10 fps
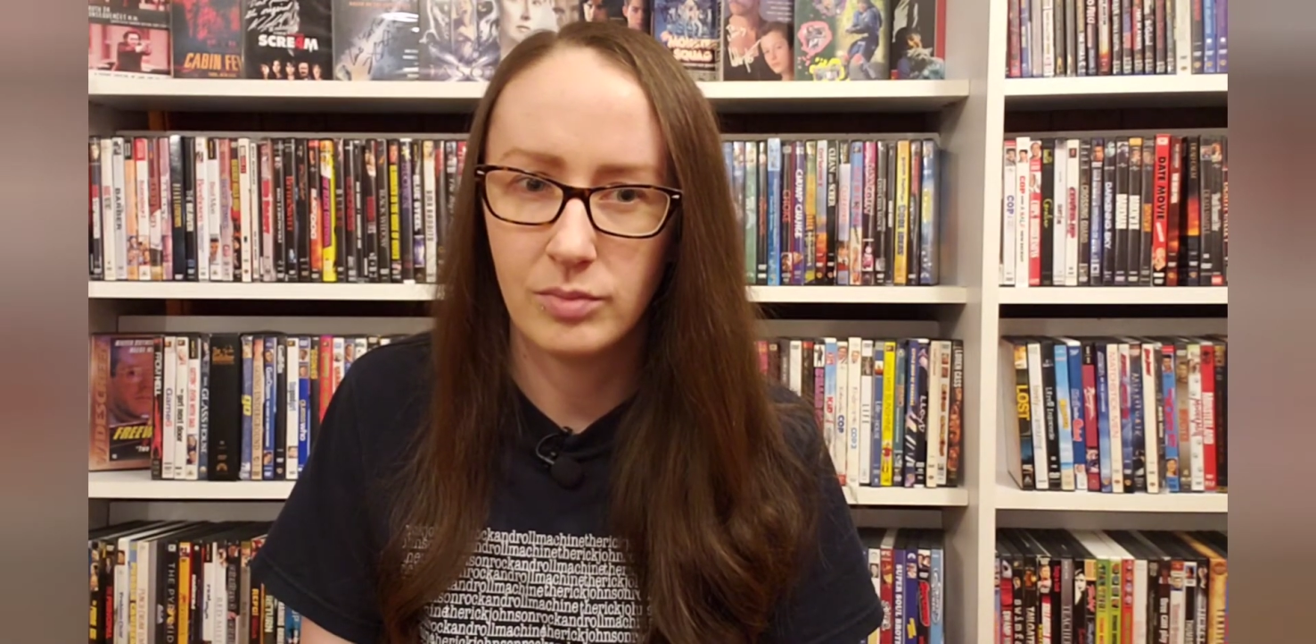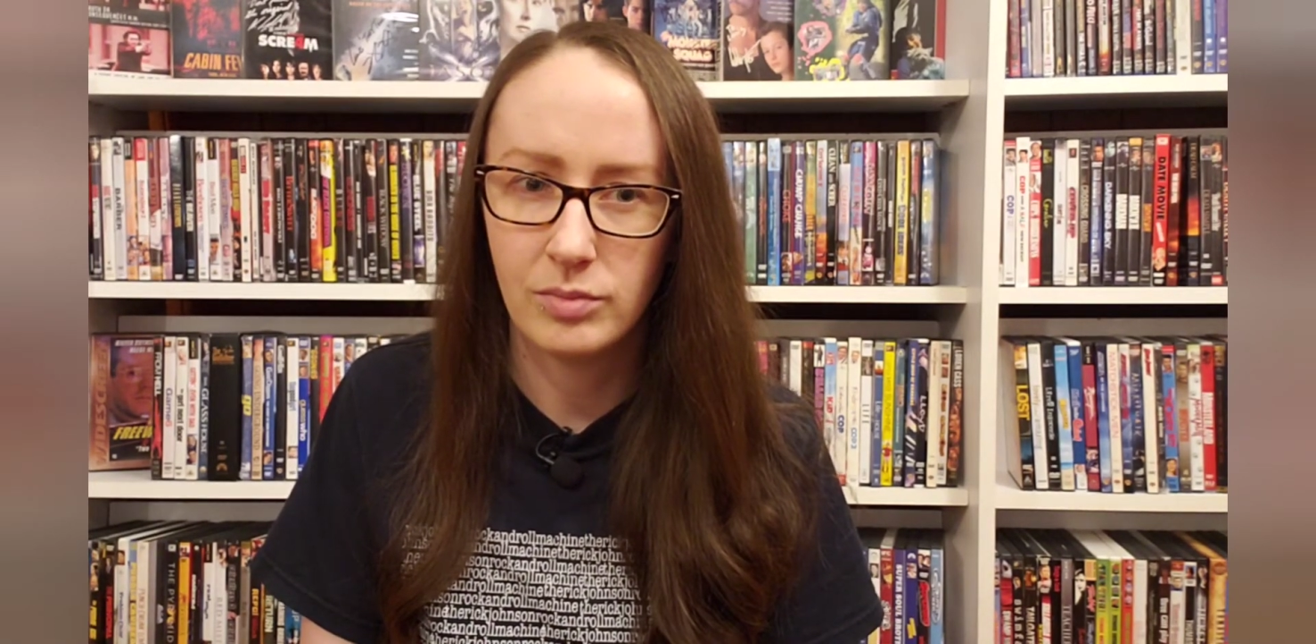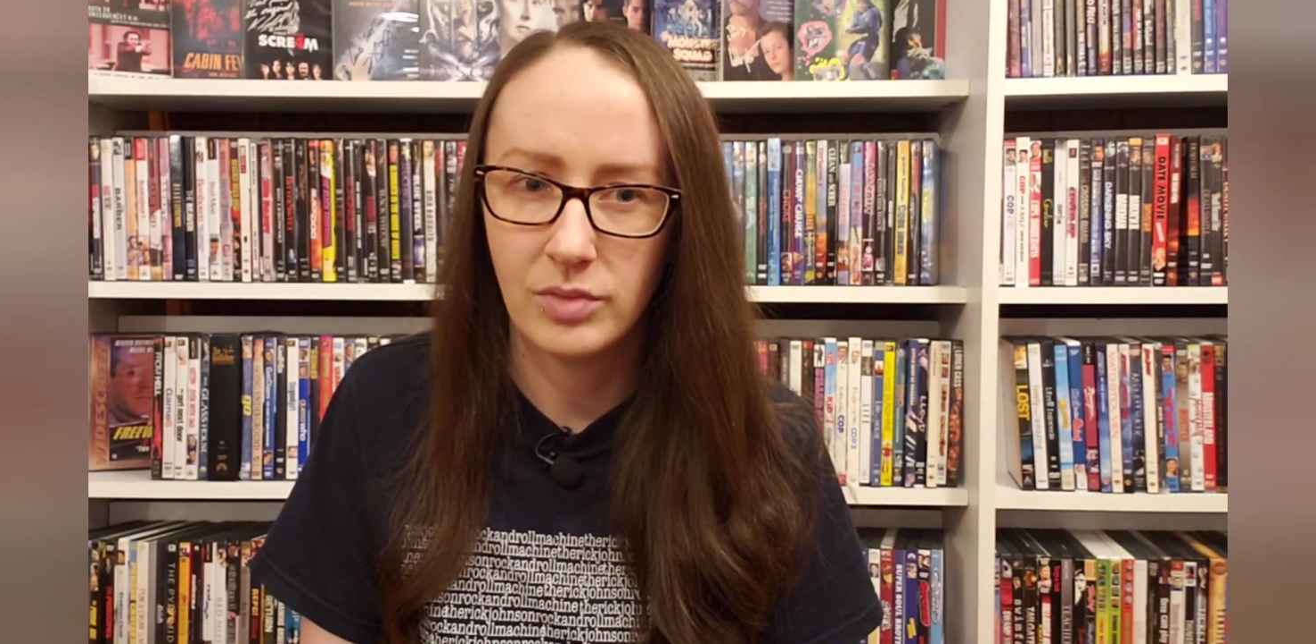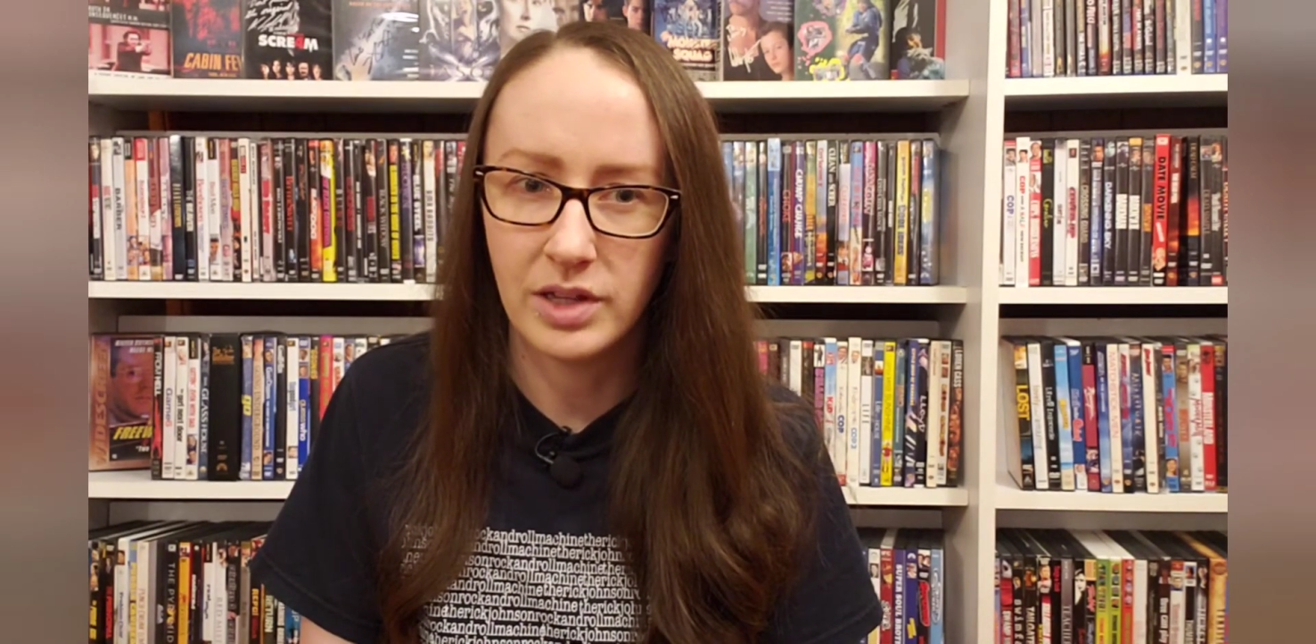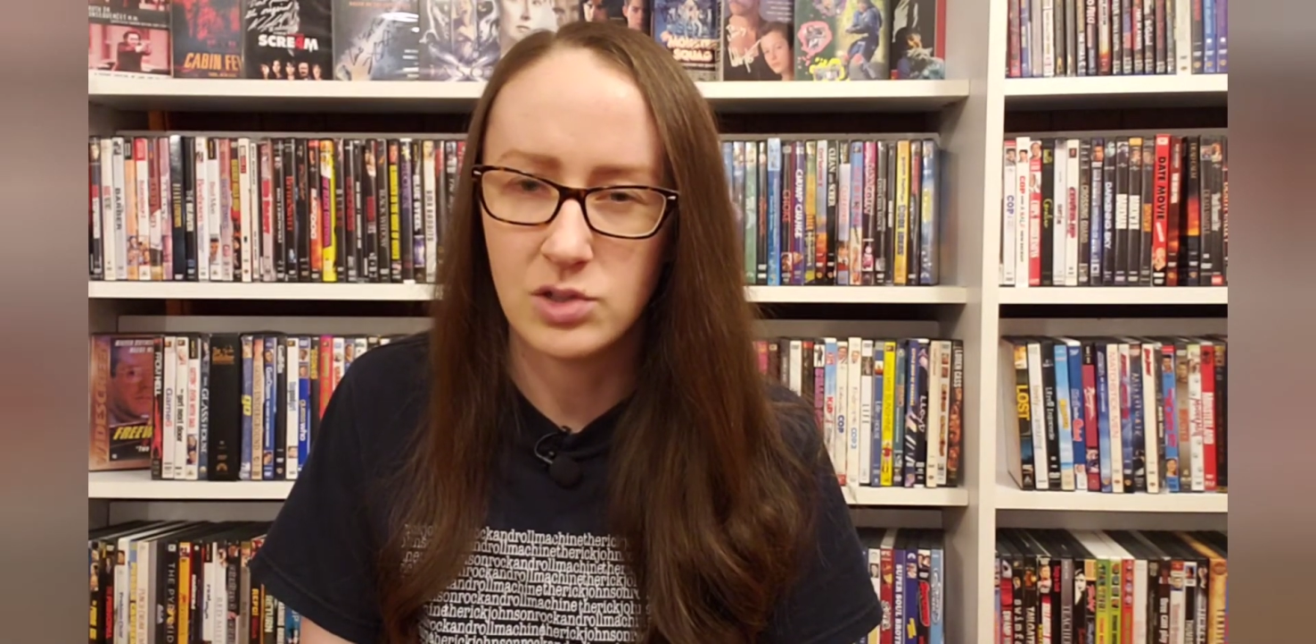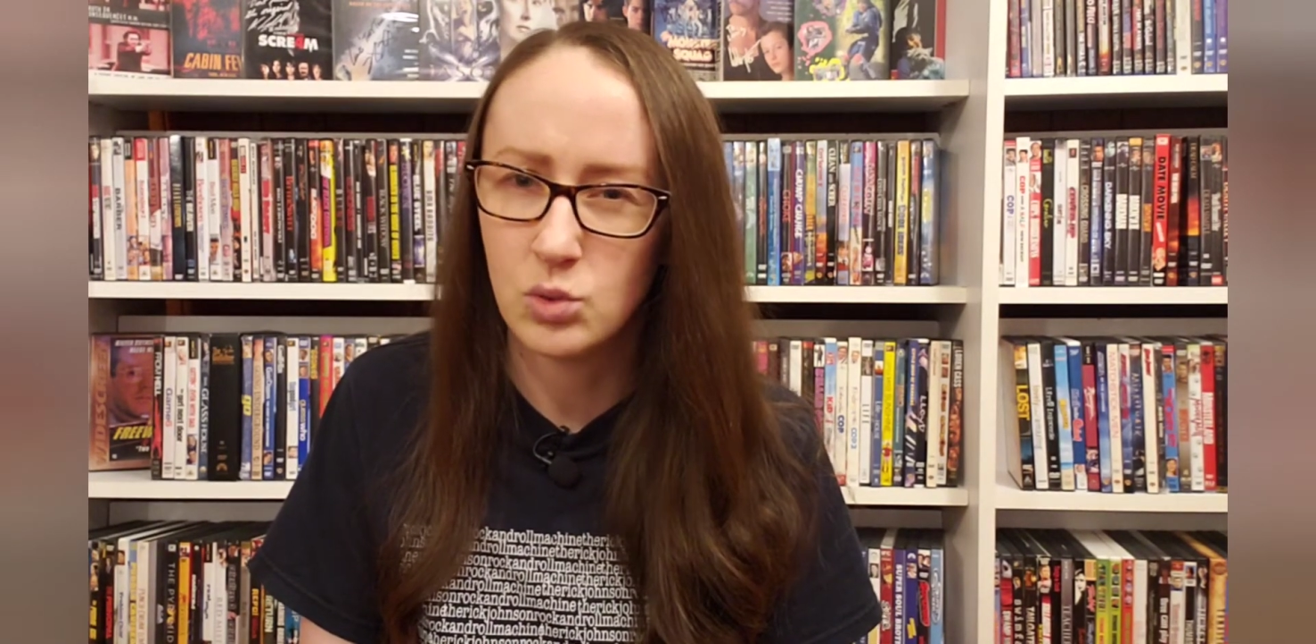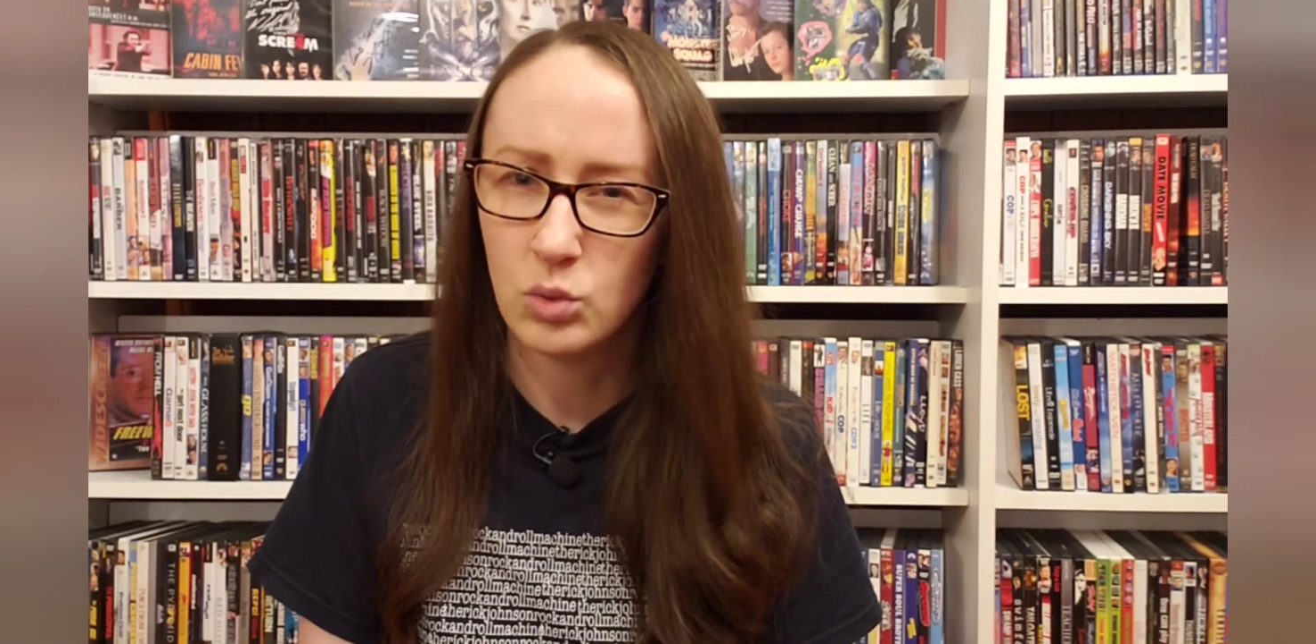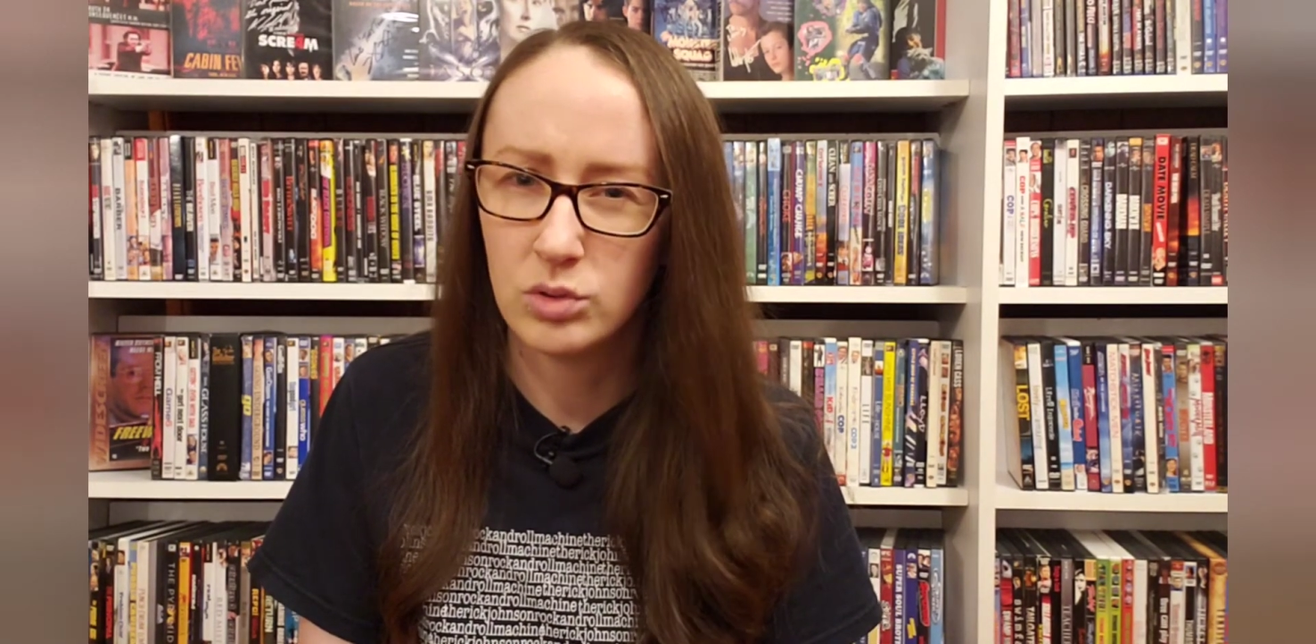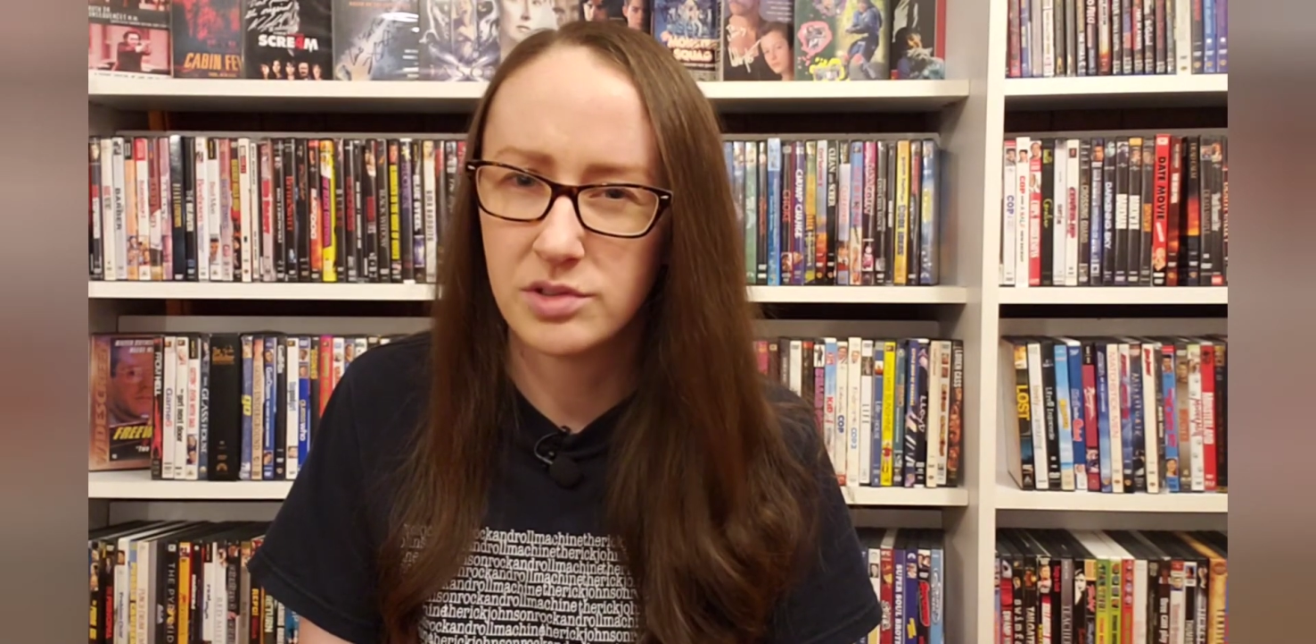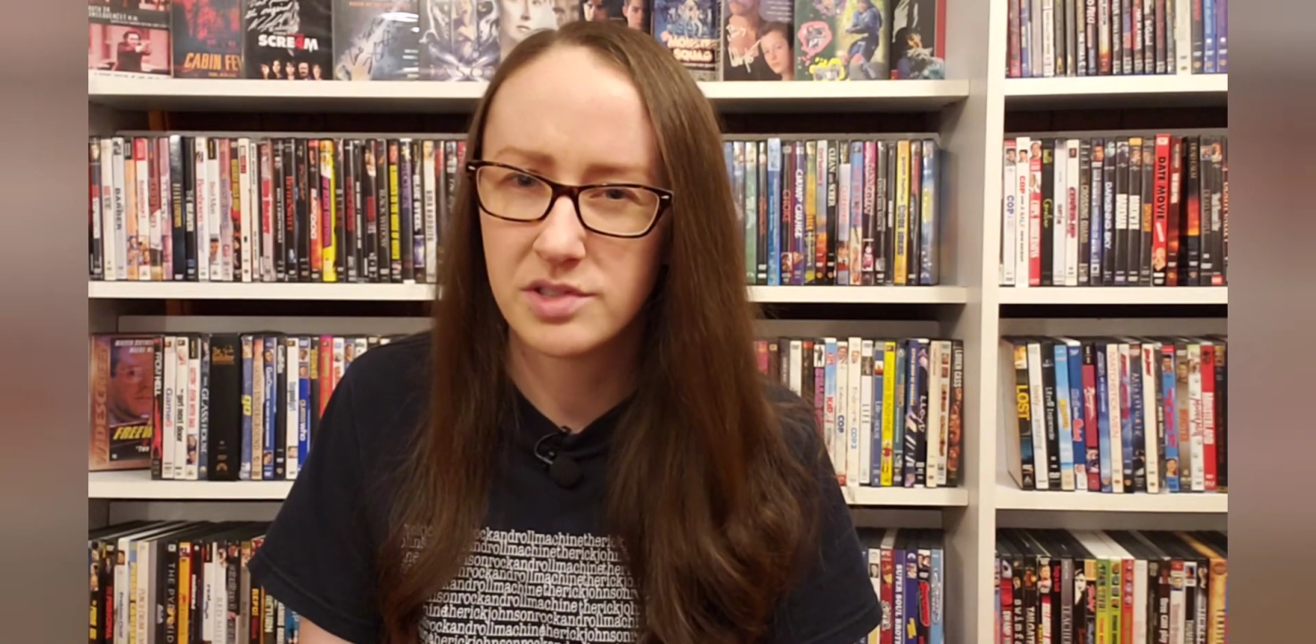like
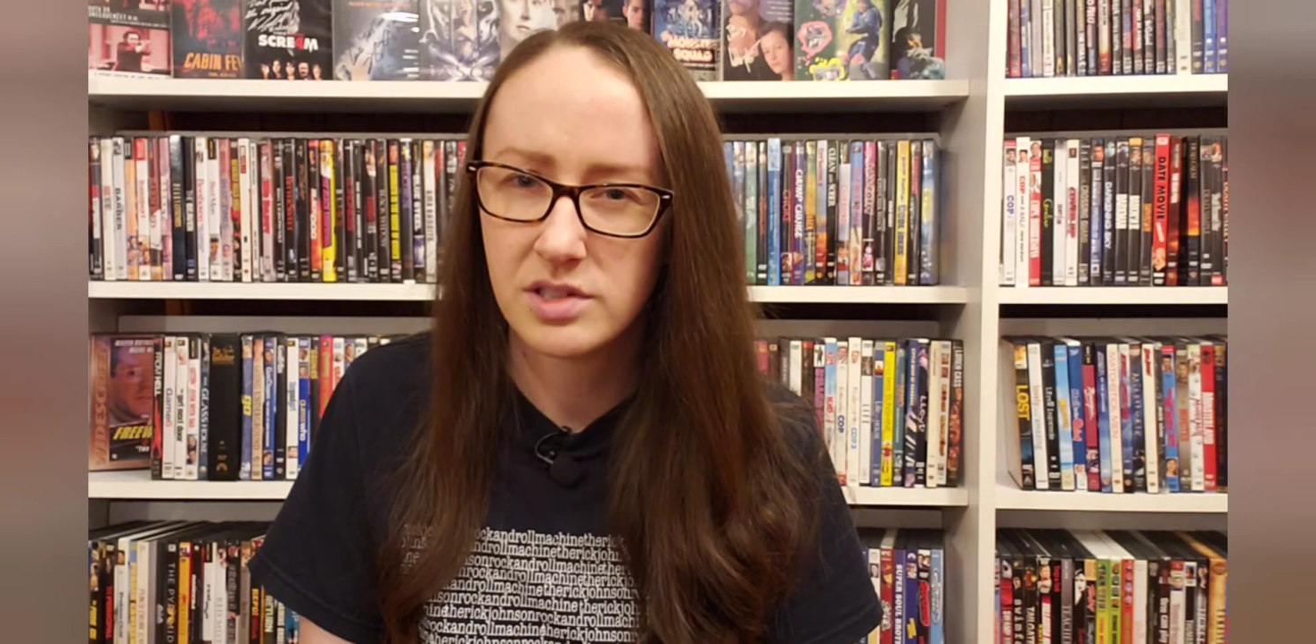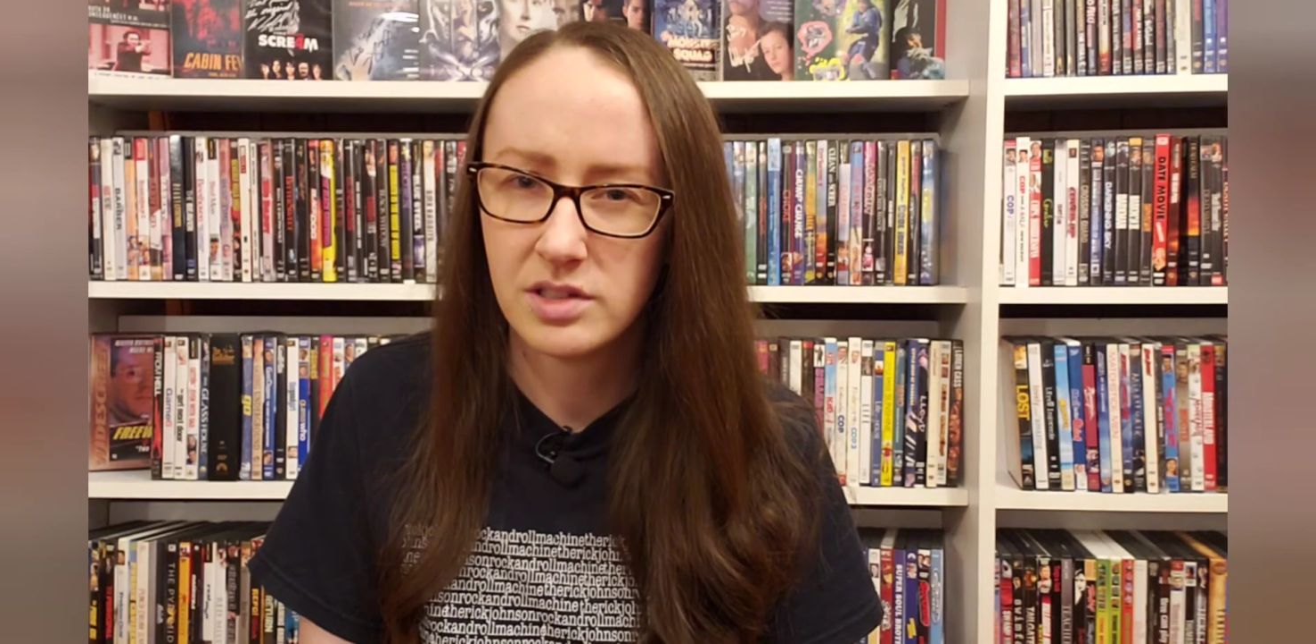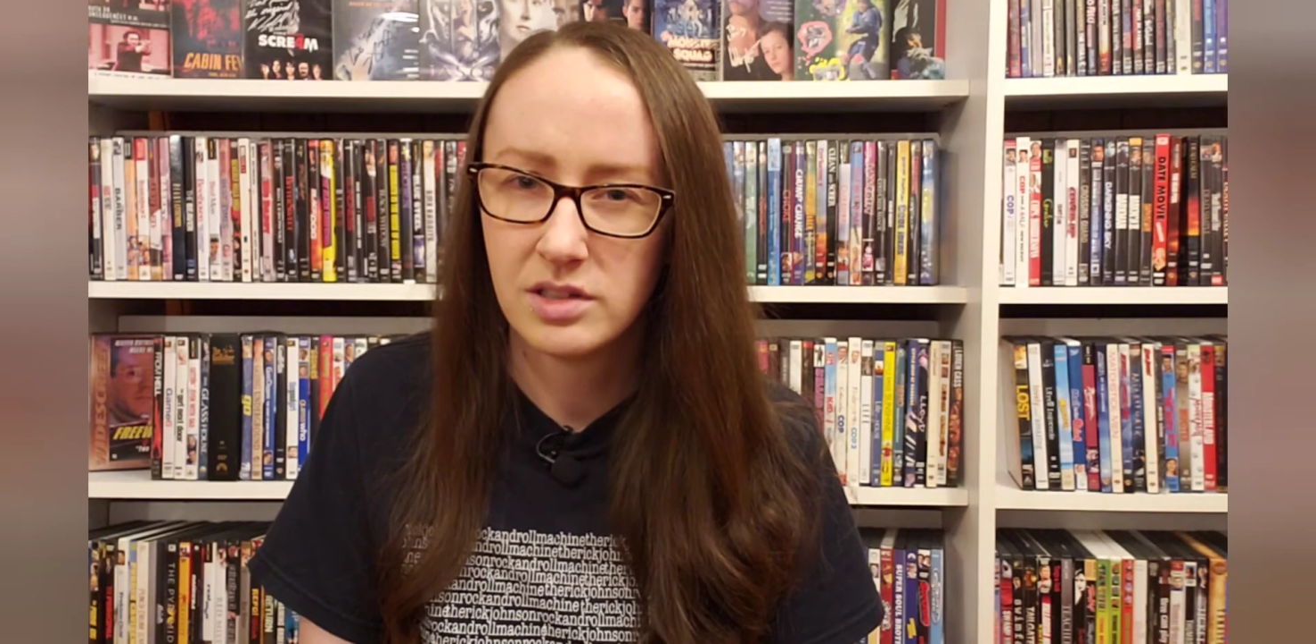duels.